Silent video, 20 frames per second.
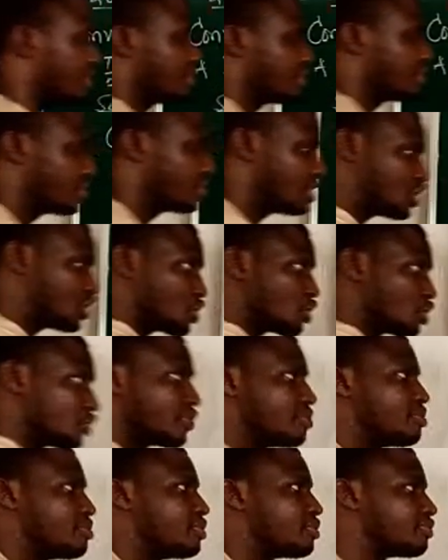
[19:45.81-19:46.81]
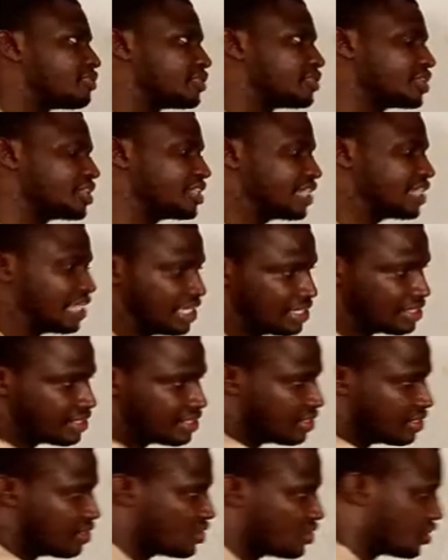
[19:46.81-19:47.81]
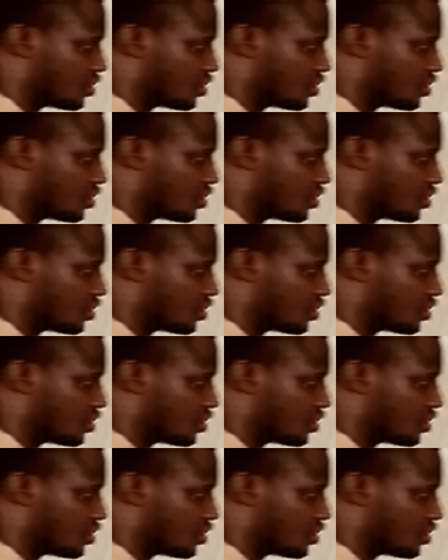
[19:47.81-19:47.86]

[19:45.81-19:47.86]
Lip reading: the short form of radian is